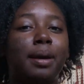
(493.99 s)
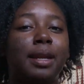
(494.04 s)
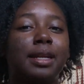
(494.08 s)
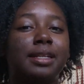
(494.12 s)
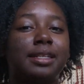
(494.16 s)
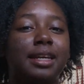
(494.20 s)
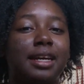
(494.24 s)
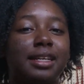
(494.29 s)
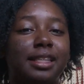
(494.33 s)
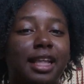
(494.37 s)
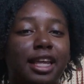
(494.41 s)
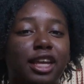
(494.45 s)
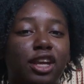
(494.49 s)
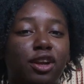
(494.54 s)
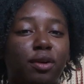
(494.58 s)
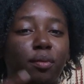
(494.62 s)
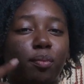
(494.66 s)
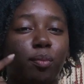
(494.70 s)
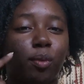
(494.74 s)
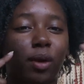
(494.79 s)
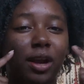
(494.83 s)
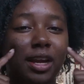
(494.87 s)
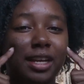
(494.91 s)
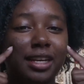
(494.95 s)
but it
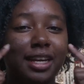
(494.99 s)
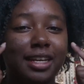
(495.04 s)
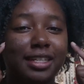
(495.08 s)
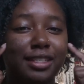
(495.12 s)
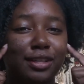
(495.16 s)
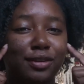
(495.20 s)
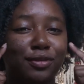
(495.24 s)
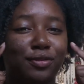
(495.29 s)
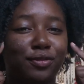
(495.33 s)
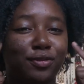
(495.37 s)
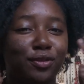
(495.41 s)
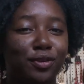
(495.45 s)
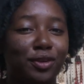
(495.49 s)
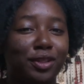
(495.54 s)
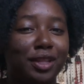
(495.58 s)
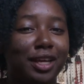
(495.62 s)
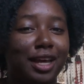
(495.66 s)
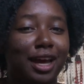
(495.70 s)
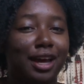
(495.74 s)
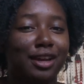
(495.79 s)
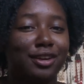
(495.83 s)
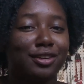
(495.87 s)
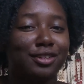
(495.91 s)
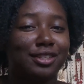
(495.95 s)
like, your brain doesn't
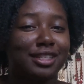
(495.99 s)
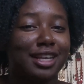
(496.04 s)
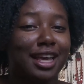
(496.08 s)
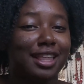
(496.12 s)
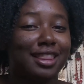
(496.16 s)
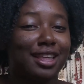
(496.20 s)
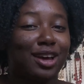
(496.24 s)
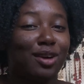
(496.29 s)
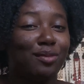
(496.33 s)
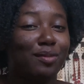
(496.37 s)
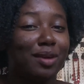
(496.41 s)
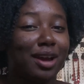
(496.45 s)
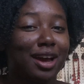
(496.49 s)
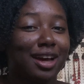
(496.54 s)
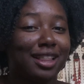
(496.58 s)
fully understand that,